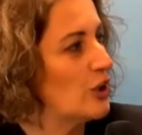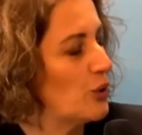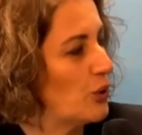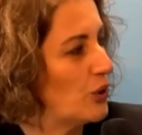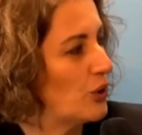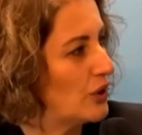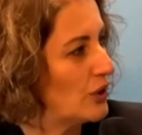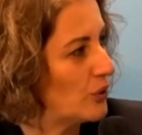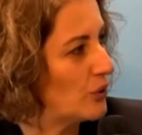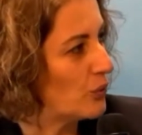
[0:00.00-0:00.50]

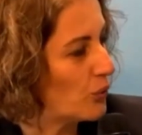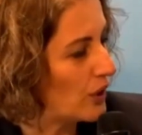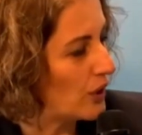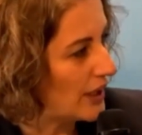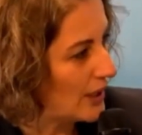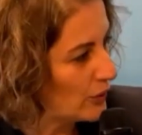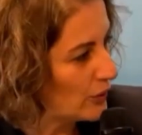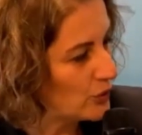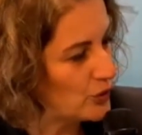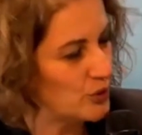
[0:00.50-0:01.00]

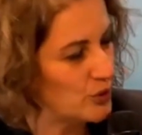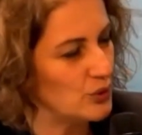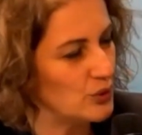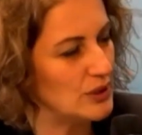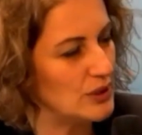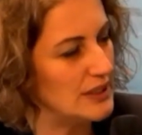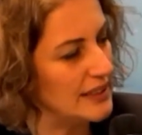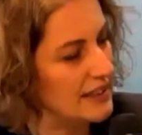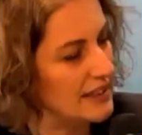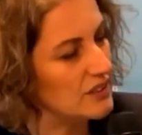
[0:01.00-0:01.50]
How do you
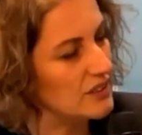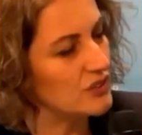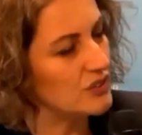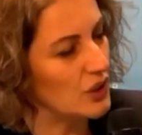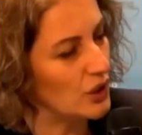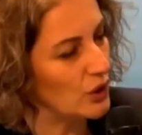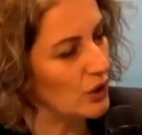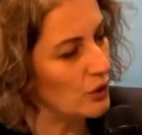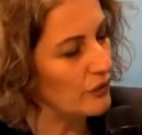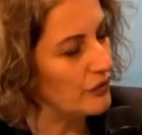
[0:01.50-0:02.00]
see the
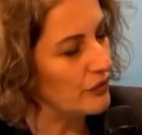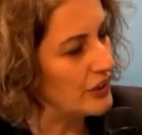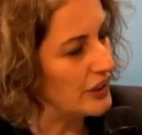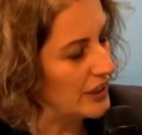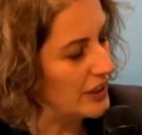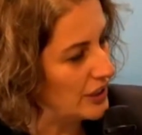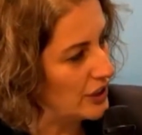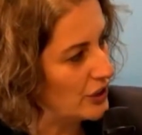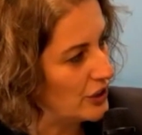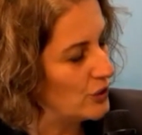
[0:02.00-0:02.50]
role of the
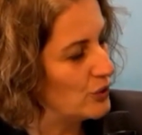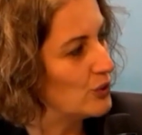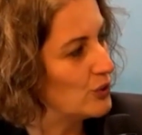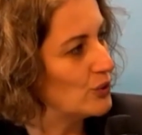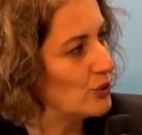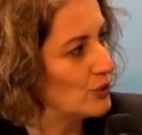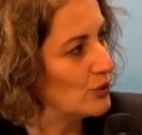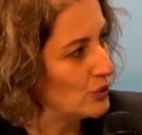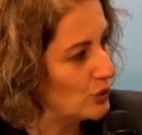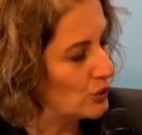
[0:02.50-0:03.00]

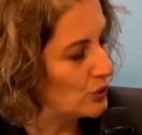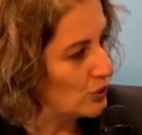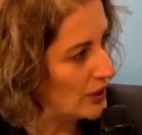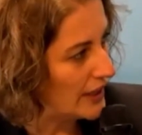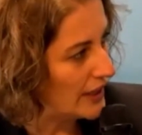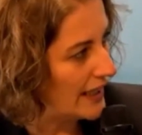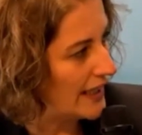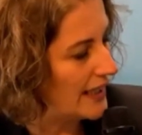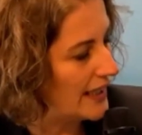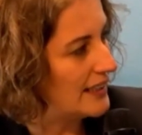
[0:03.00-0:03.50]
EU
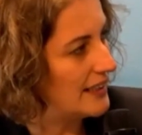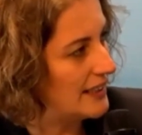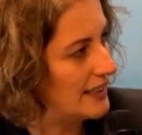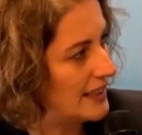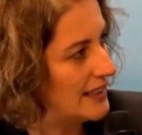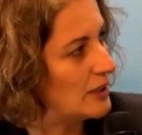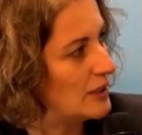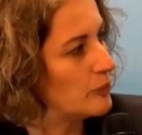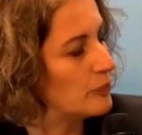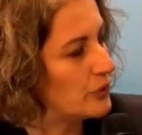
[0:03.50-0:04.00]
today
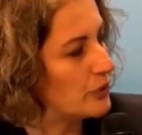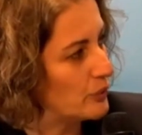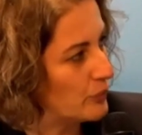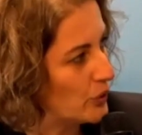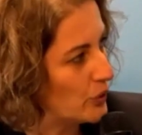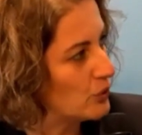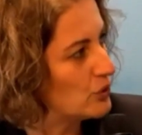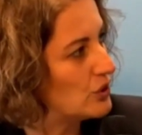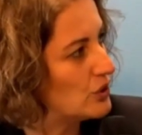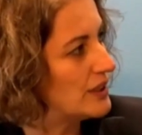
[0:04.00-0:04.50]
in
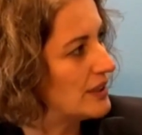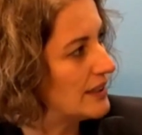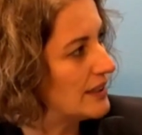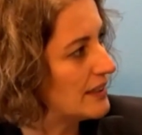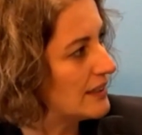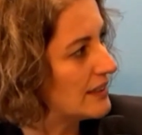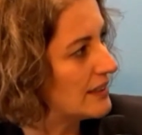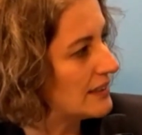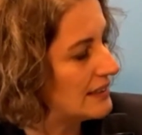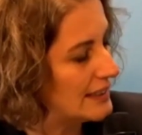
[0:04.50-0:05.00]

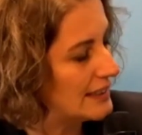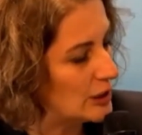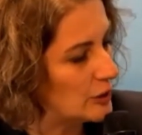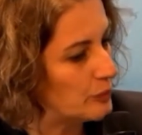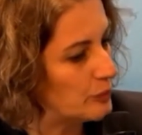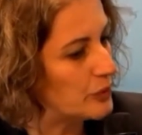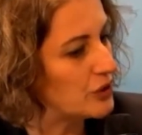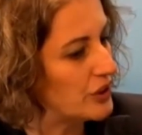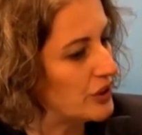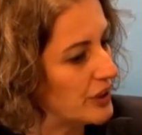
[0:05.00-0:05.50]
promoting this
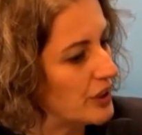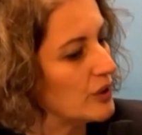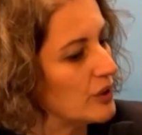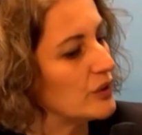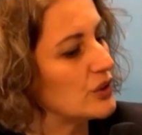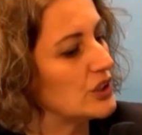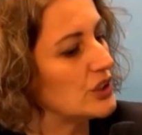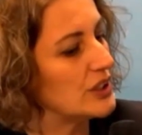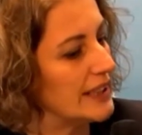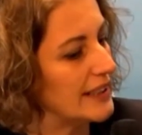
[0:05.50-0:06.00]

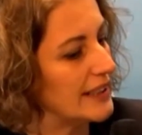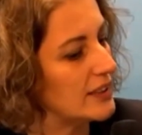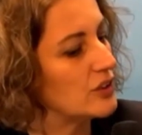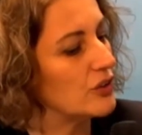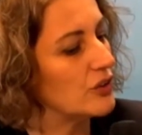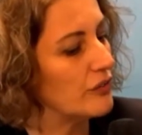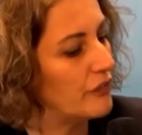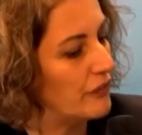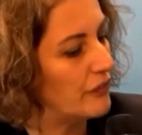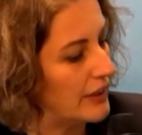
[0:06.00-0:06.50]
particular
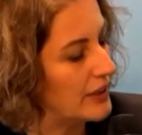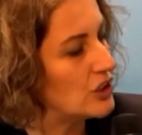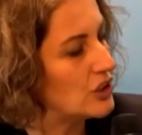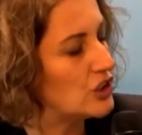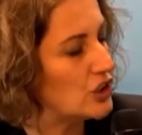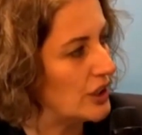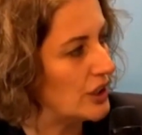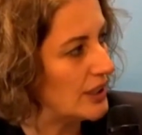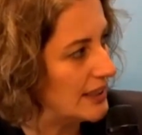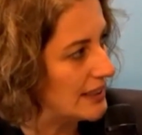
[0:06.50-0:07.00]
sector of
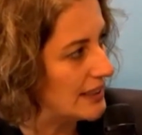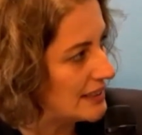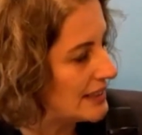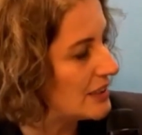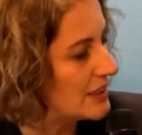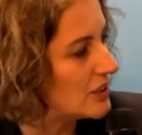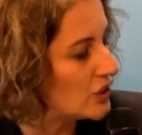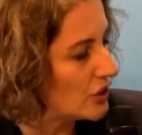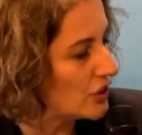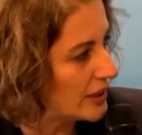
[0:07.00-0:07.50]
energy in
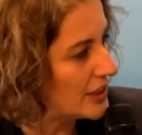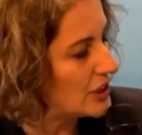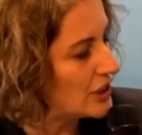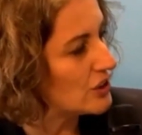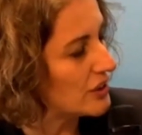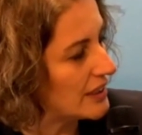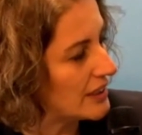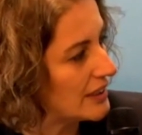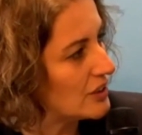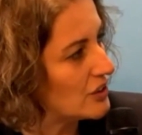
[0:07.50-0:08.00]
Central
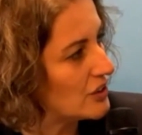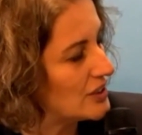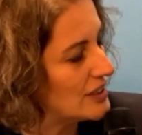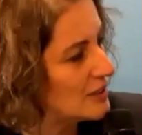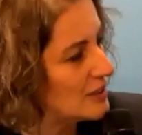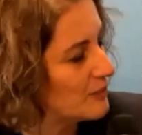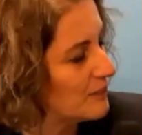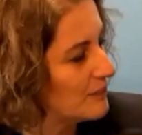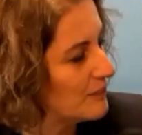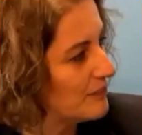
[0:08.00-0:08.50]
Asian countries?